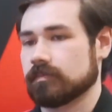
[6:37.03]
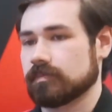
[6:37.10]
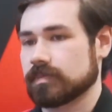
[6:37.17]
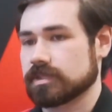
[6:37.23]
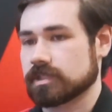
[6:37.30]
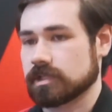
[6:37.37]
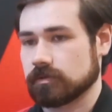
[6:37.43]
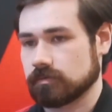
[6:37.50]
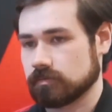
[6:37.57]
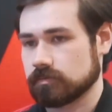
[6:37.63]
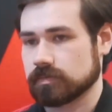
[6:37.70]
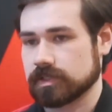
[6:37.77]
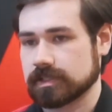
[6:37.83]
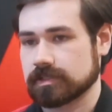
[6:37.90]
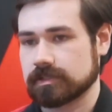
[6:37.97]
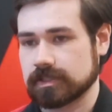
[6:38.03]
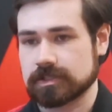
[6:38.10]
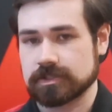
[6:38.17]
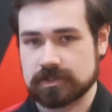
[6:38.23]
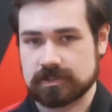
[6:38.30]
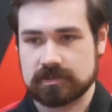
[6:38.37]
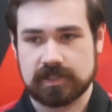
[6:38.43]
So it's
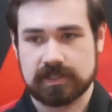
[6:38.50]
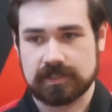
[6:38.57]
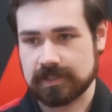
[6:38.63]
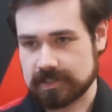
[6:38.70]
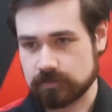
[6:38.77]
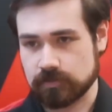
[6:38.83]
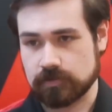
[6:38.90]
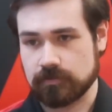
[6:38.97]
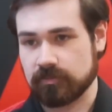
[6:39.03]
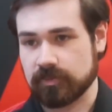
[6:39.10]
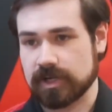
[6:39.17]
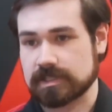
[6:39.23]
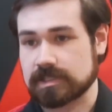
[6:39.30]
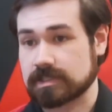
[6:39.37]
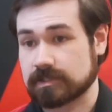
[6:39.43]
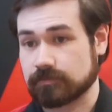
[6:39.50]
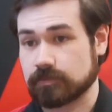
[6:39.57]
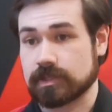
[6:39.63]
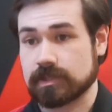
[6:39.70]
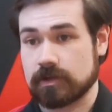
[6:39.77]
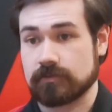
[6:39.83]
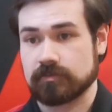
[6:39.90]
just going to be a lot smoother of a process if we're
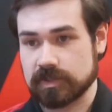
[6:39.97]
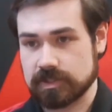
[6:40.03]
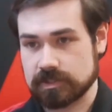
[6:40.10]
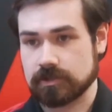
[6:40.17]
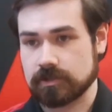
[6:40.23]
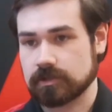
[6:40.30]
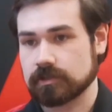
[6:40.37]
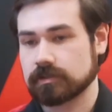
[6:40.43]
there from the start.